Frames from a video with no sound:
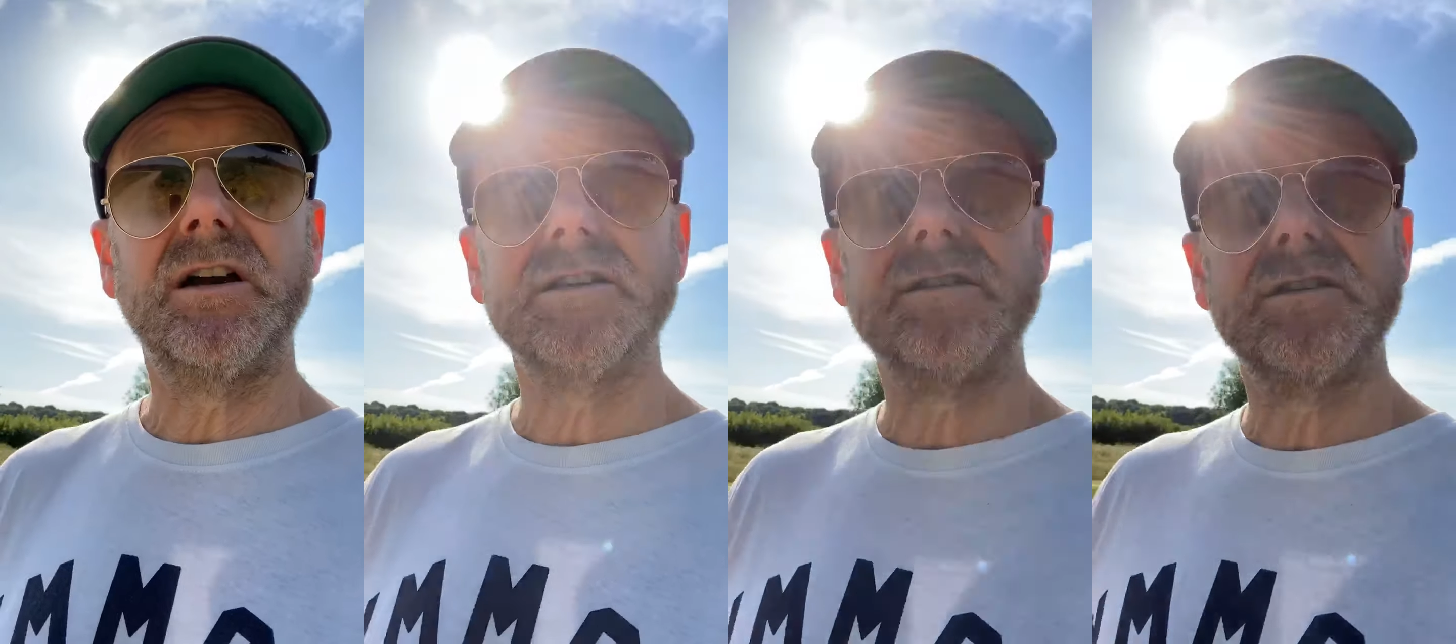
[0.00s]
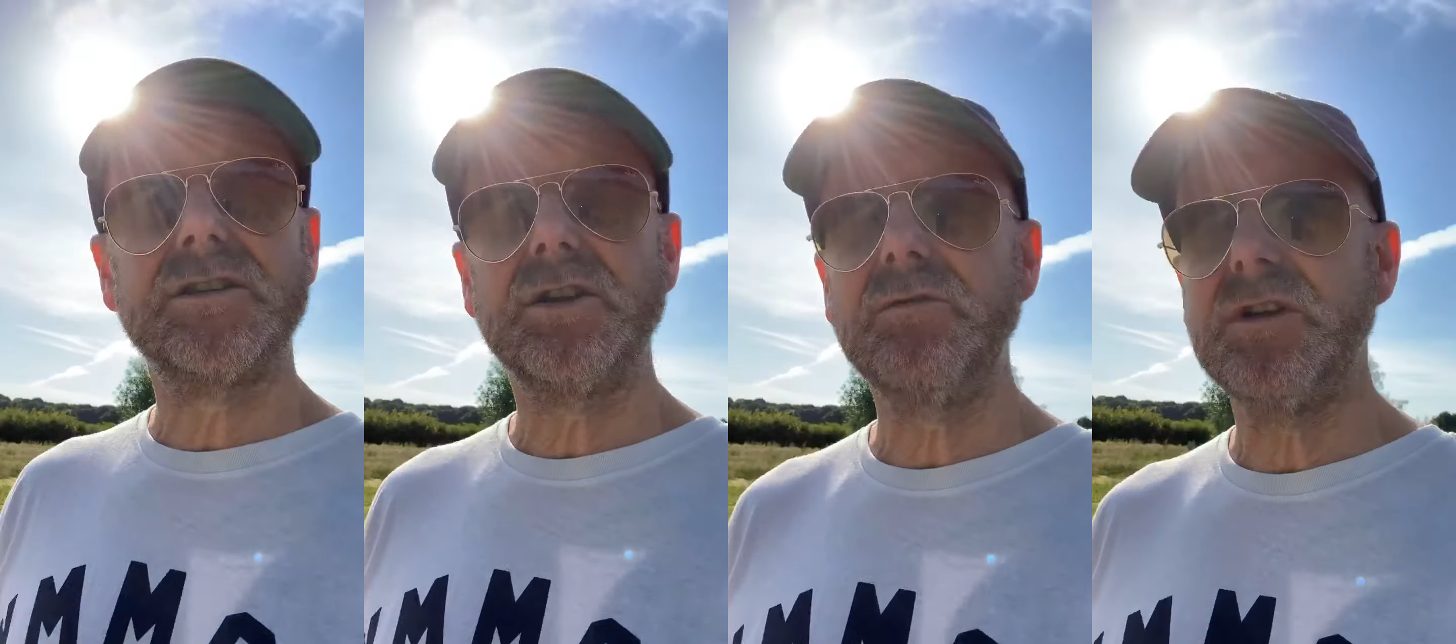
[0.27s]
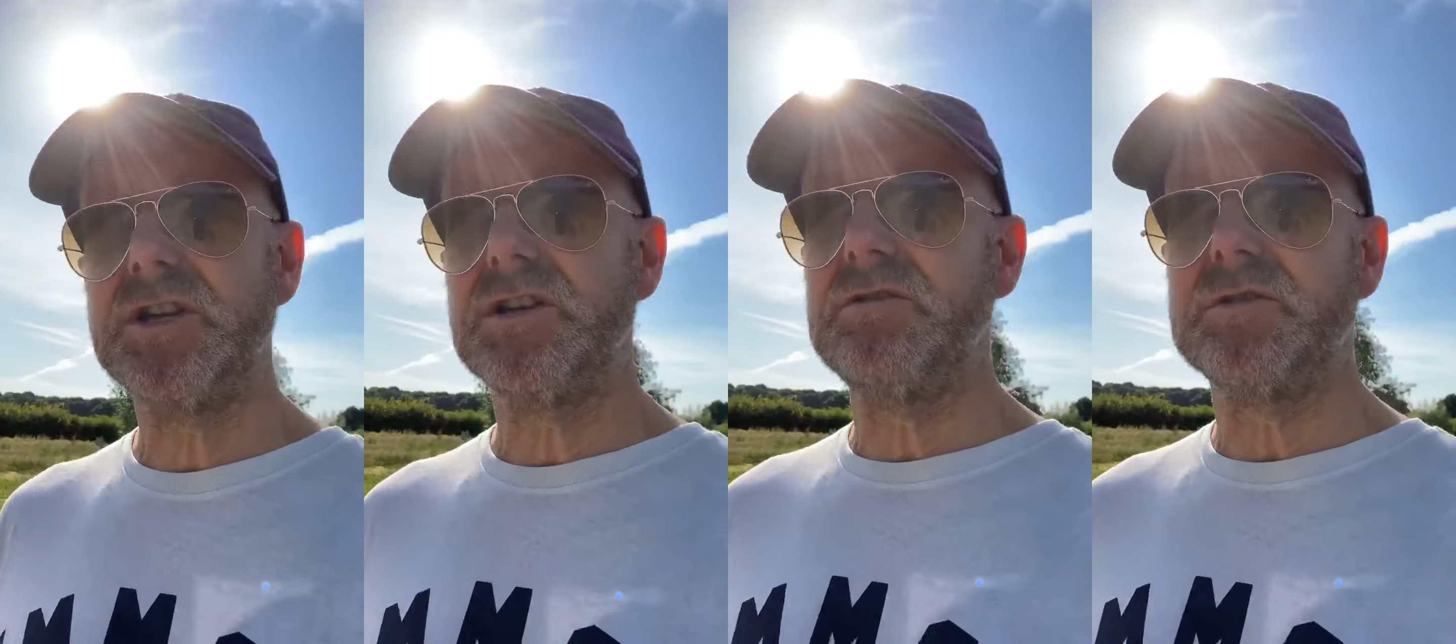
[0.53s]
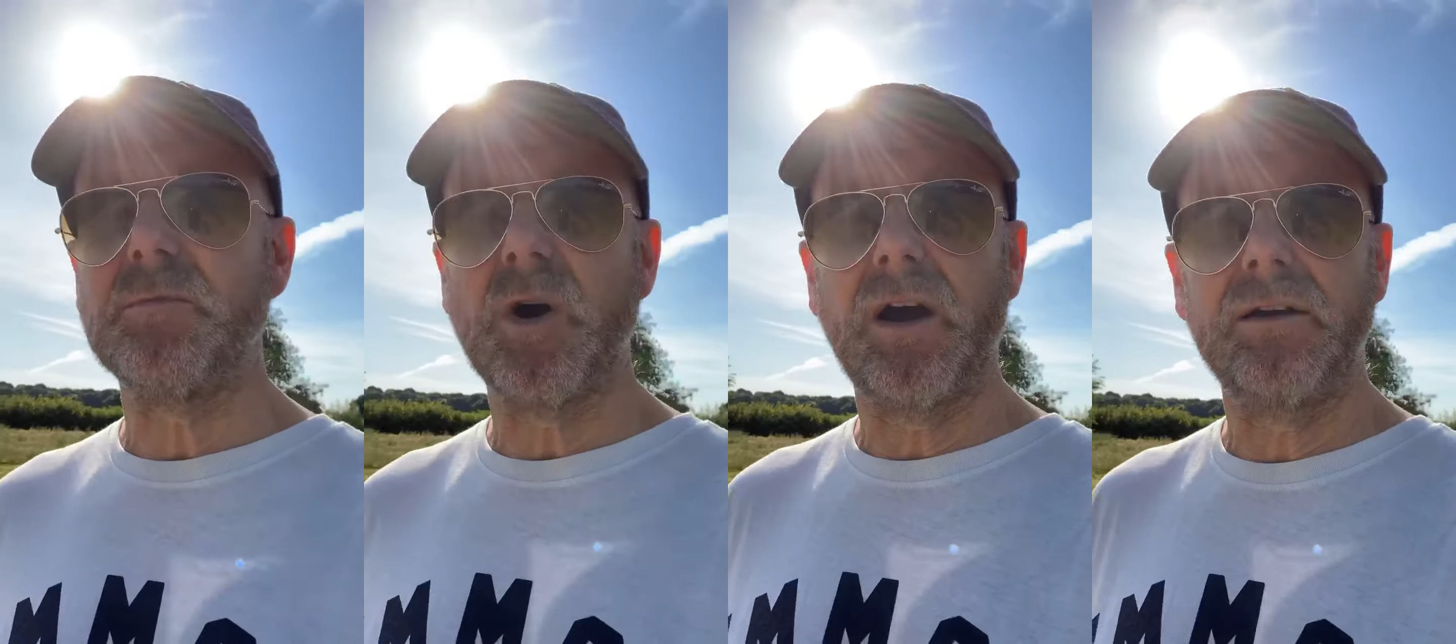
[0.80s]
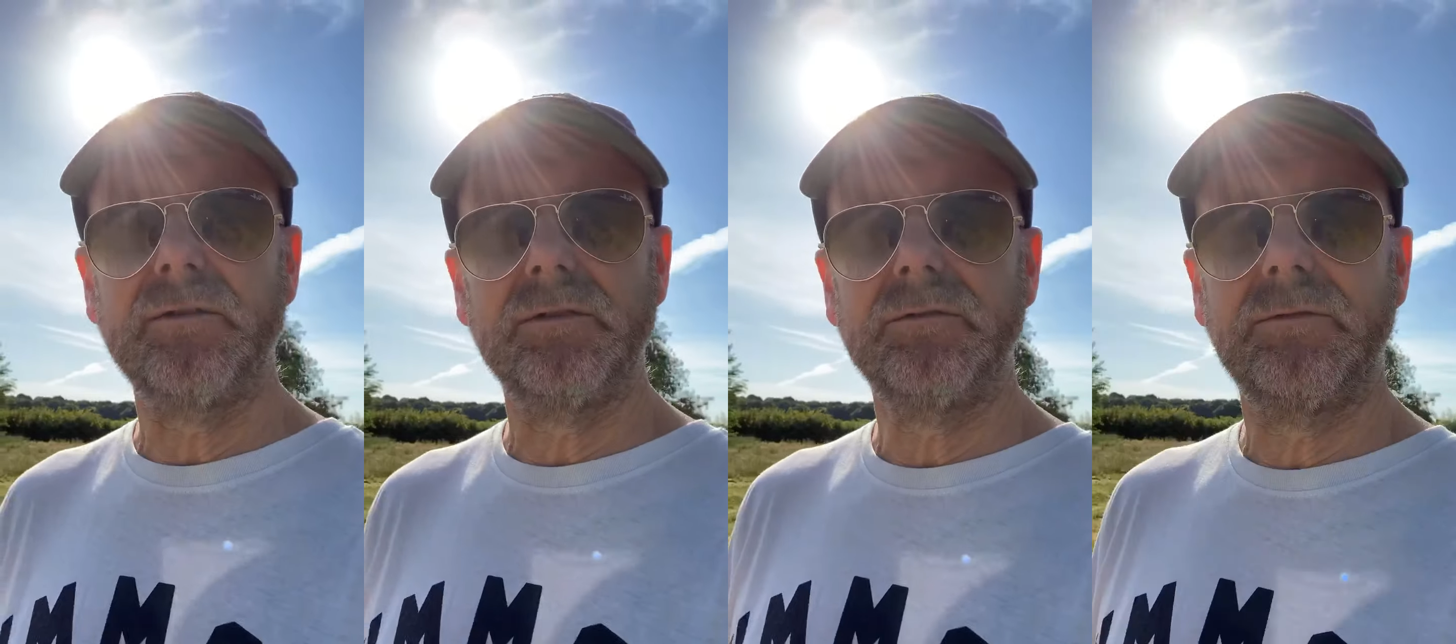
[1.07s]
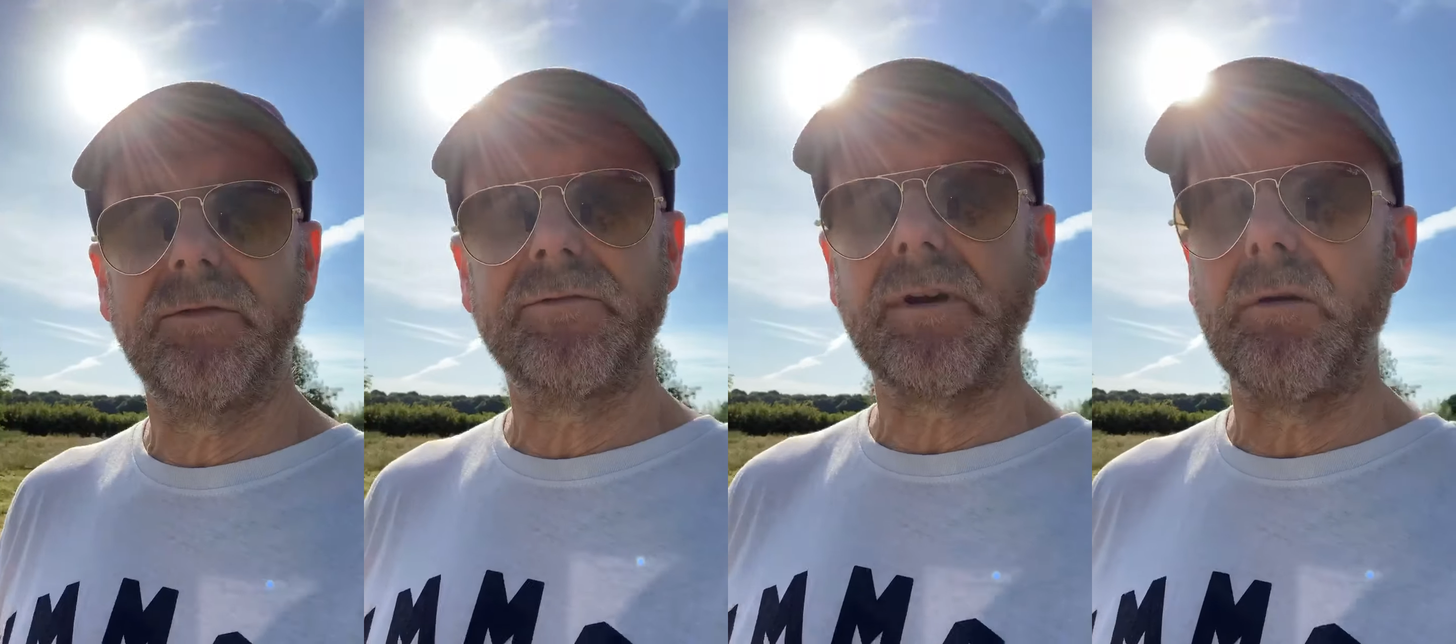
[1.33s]
So two issues might
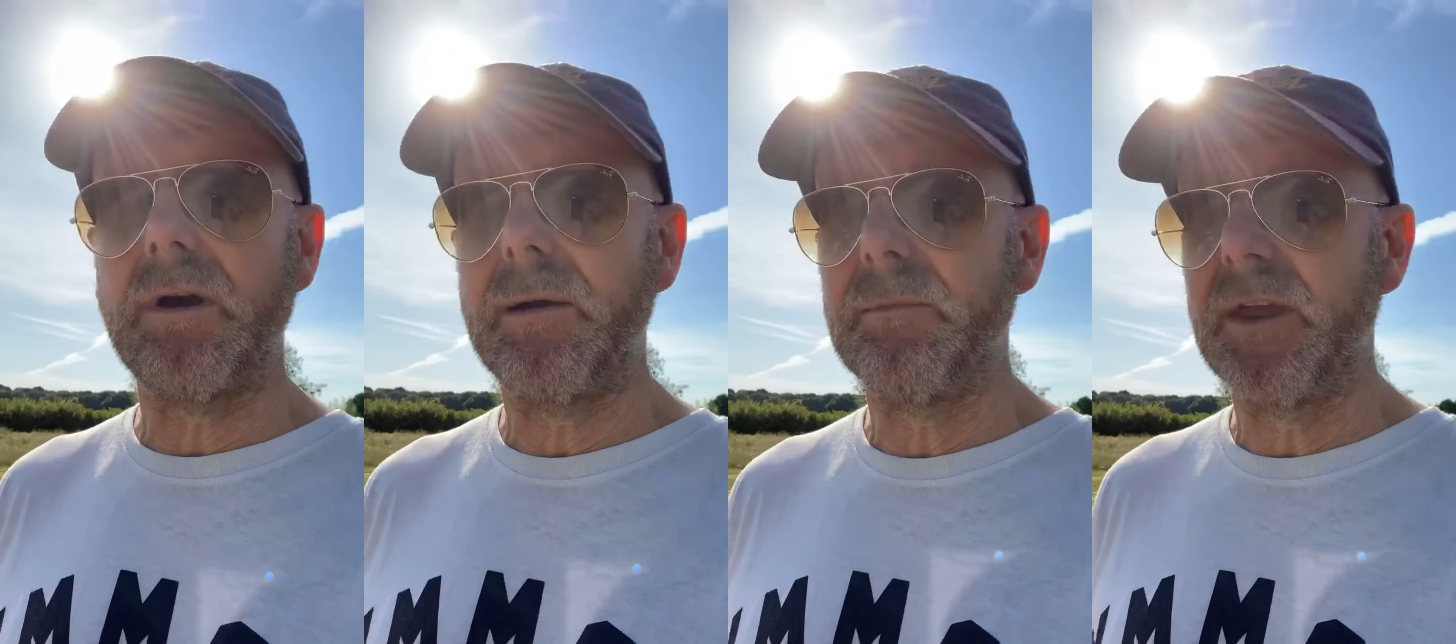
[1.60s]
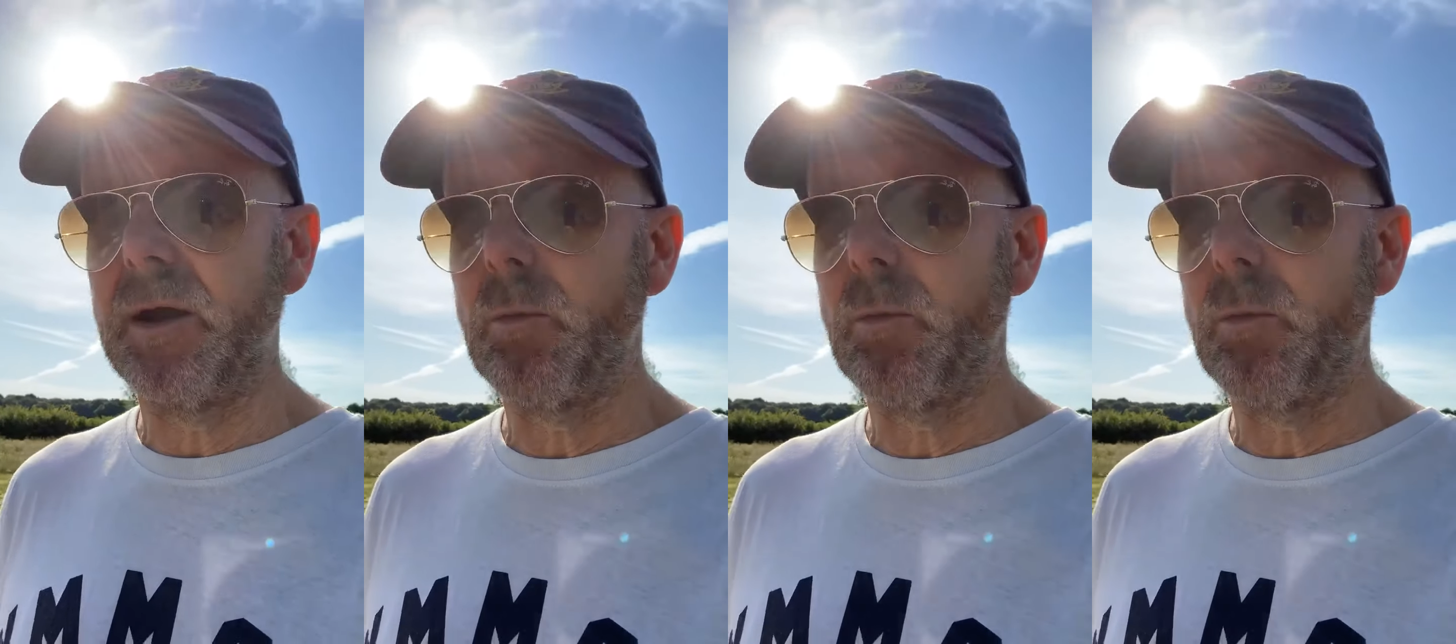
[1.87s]
throw up there.